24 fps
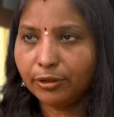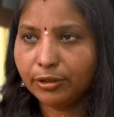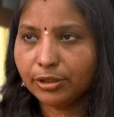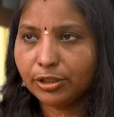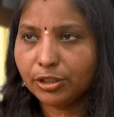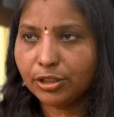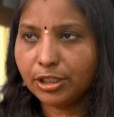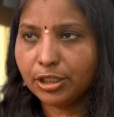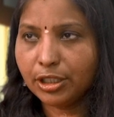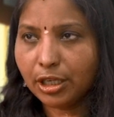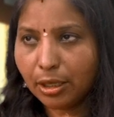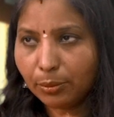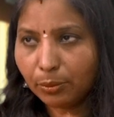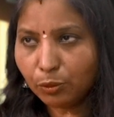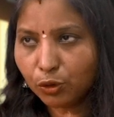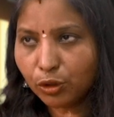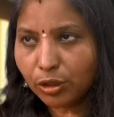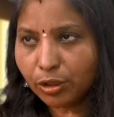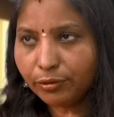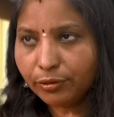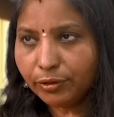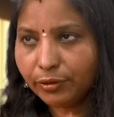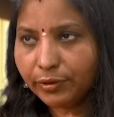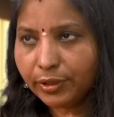
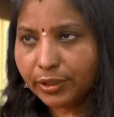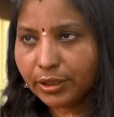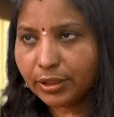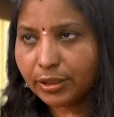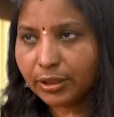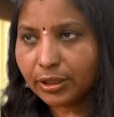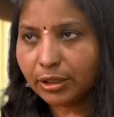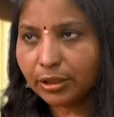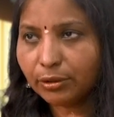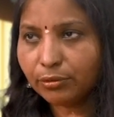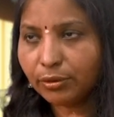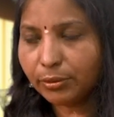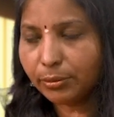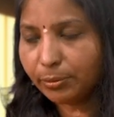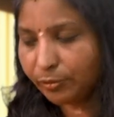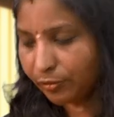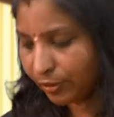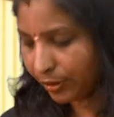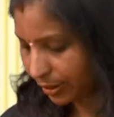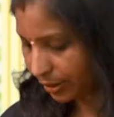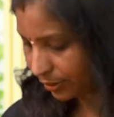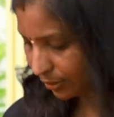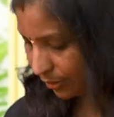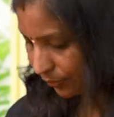Siramukha Viviktatvam,
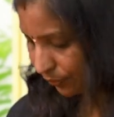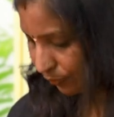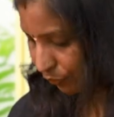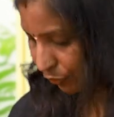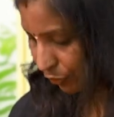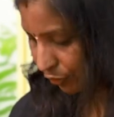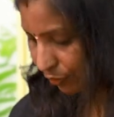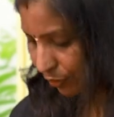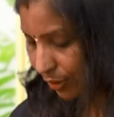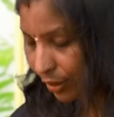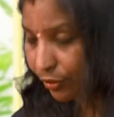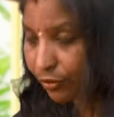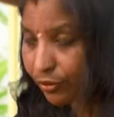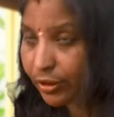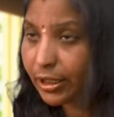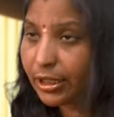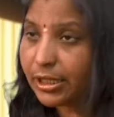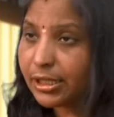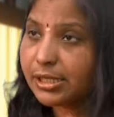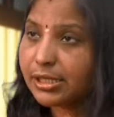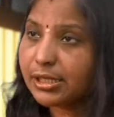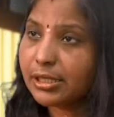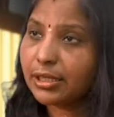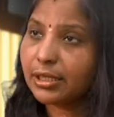where whenever there
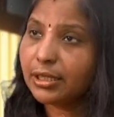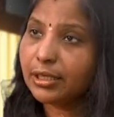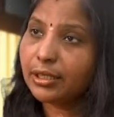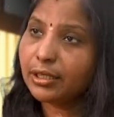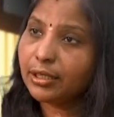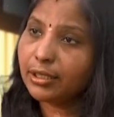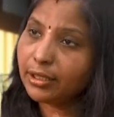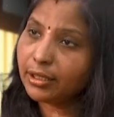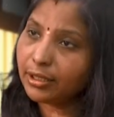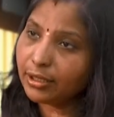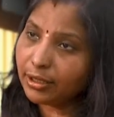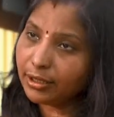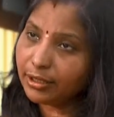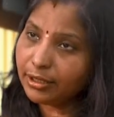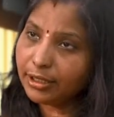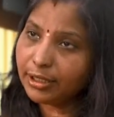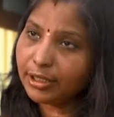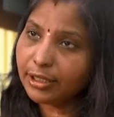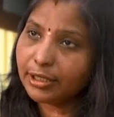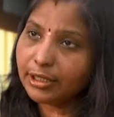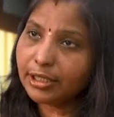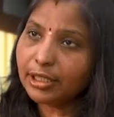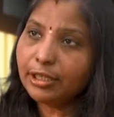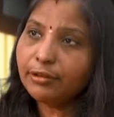is
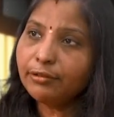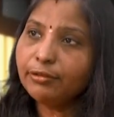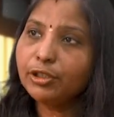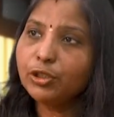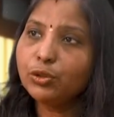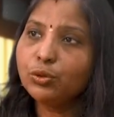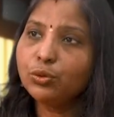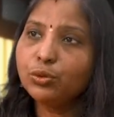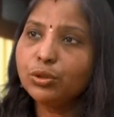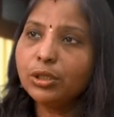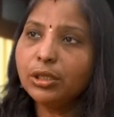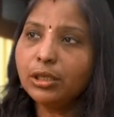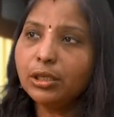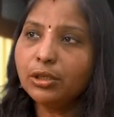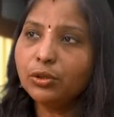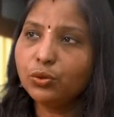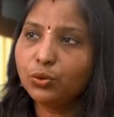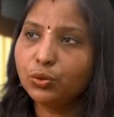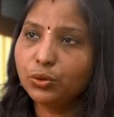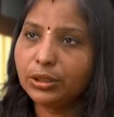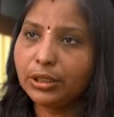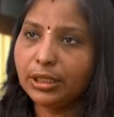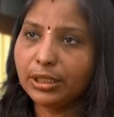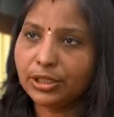indicated, we do the
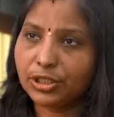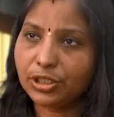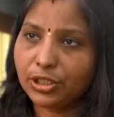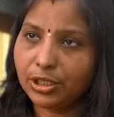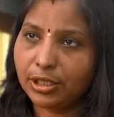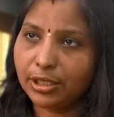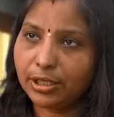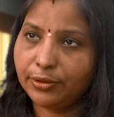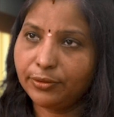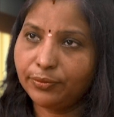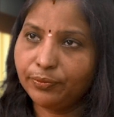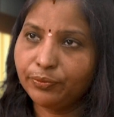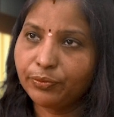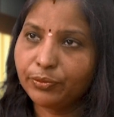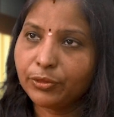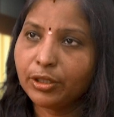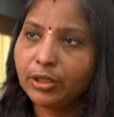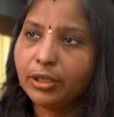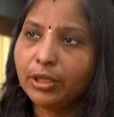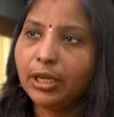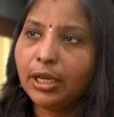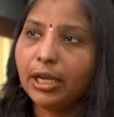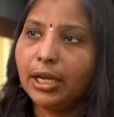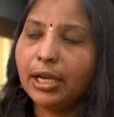Udgarshana.
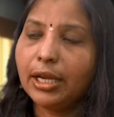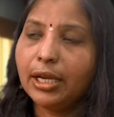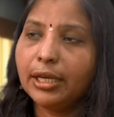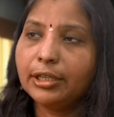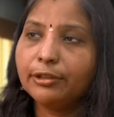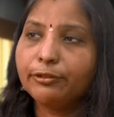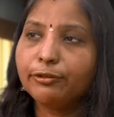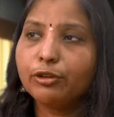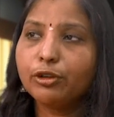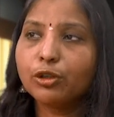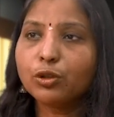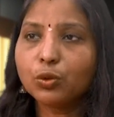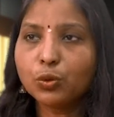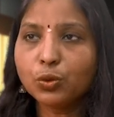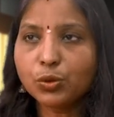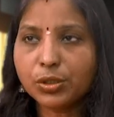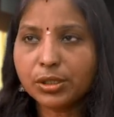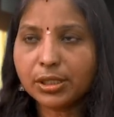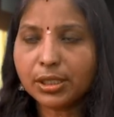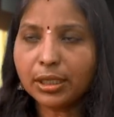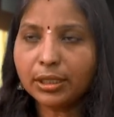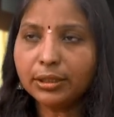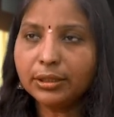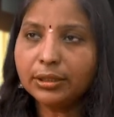And for
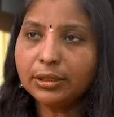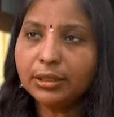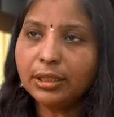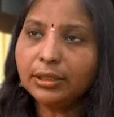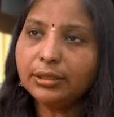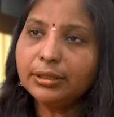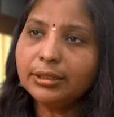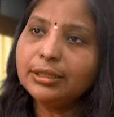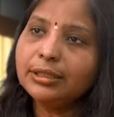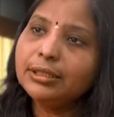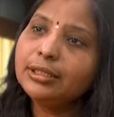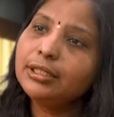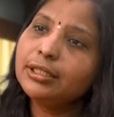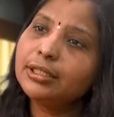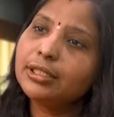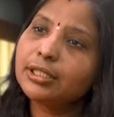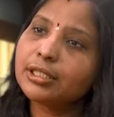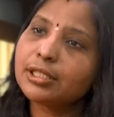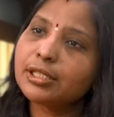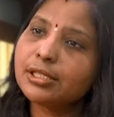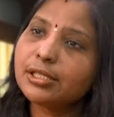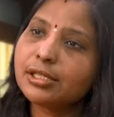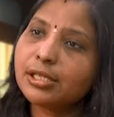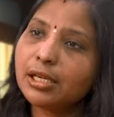Utsadana, the
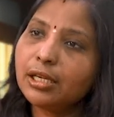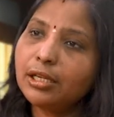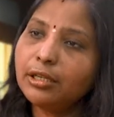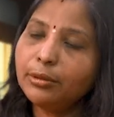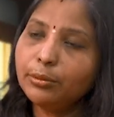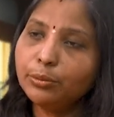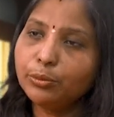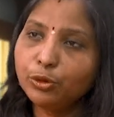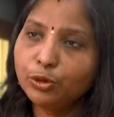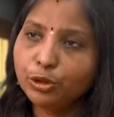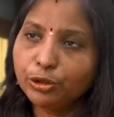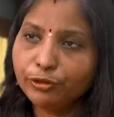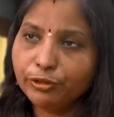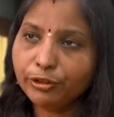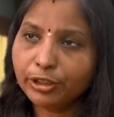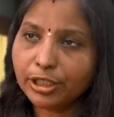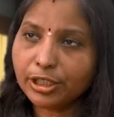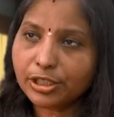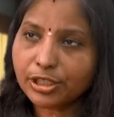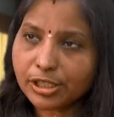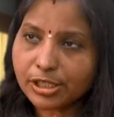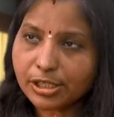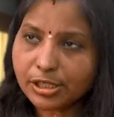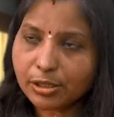indications are
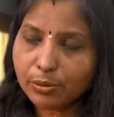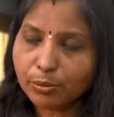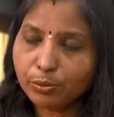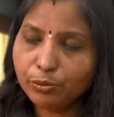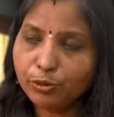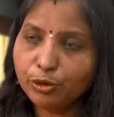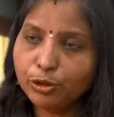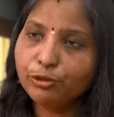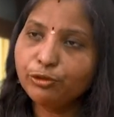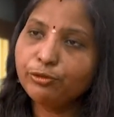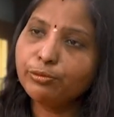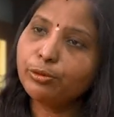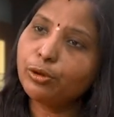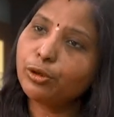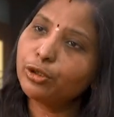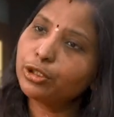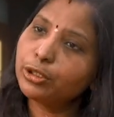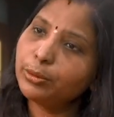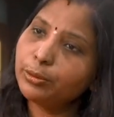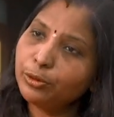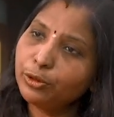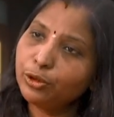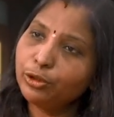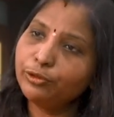beautification. For the
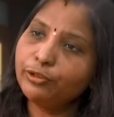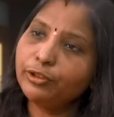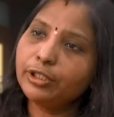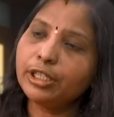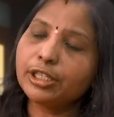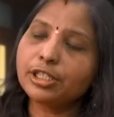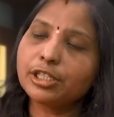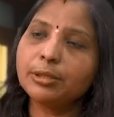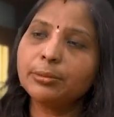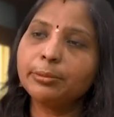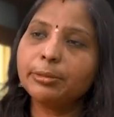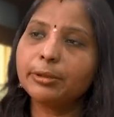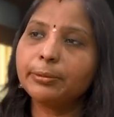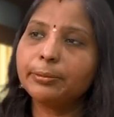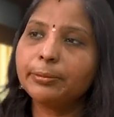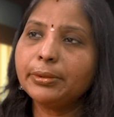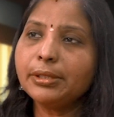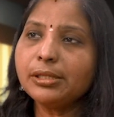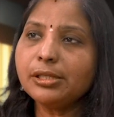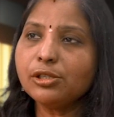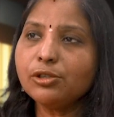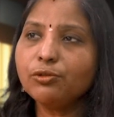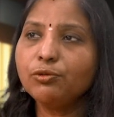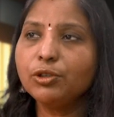beautification
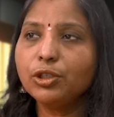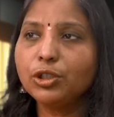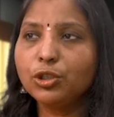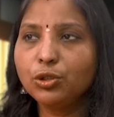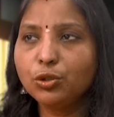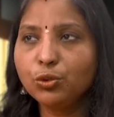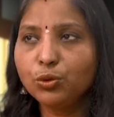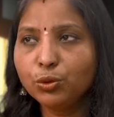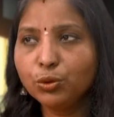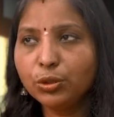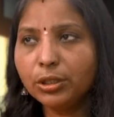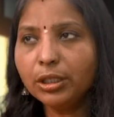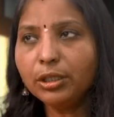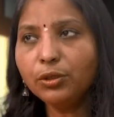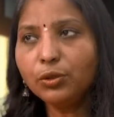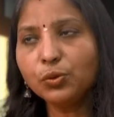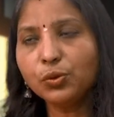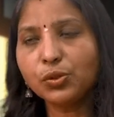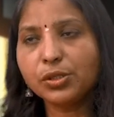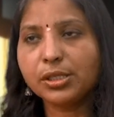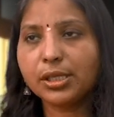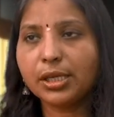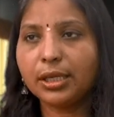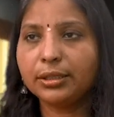purpose, we do the
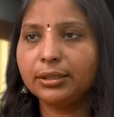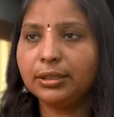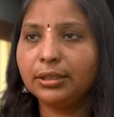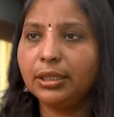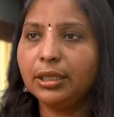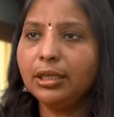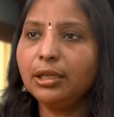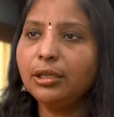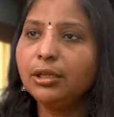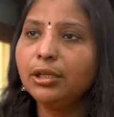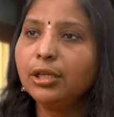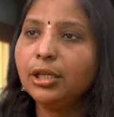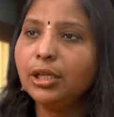Utsadana